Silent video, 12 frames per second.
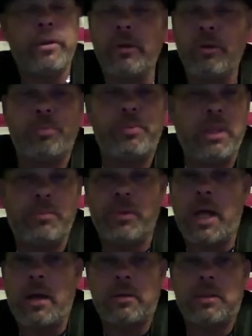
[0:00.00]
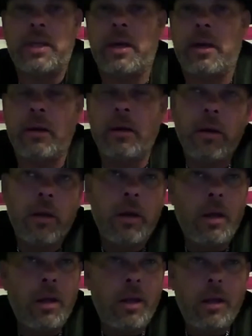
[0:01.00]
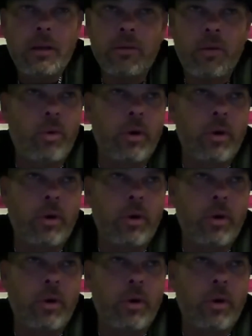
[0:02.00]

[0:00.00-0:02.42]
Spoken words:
new people out there, Don't worry